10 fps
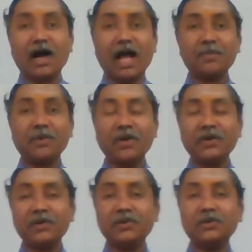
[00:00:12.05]
I am
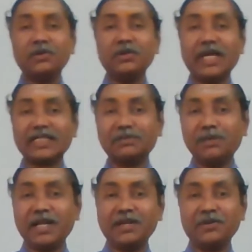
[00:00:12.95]
going to
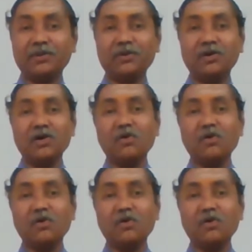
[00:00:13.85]
explain you